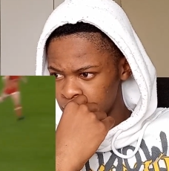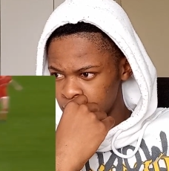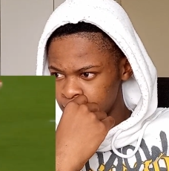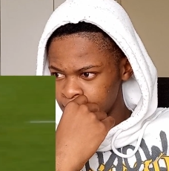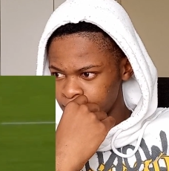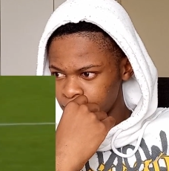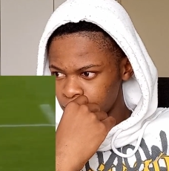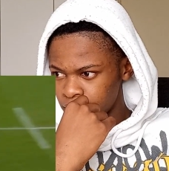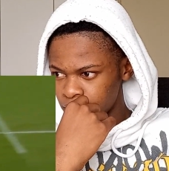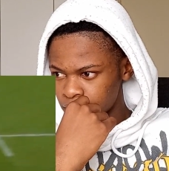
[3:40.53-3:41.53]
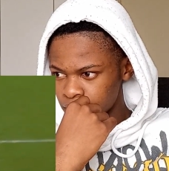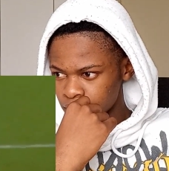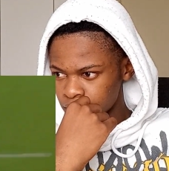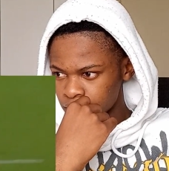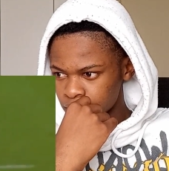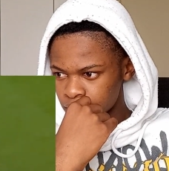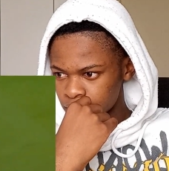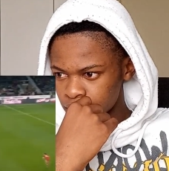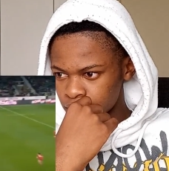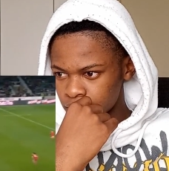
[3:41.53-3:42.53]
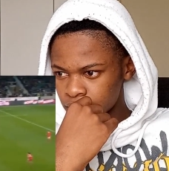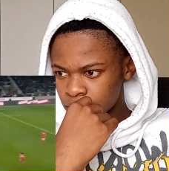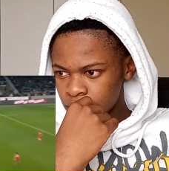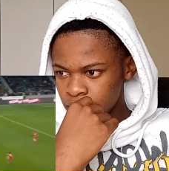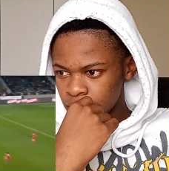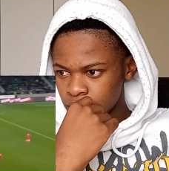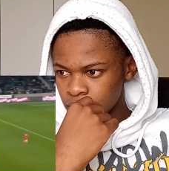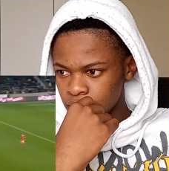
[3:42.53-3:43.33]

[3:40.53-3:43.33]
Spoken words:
(no one is talking)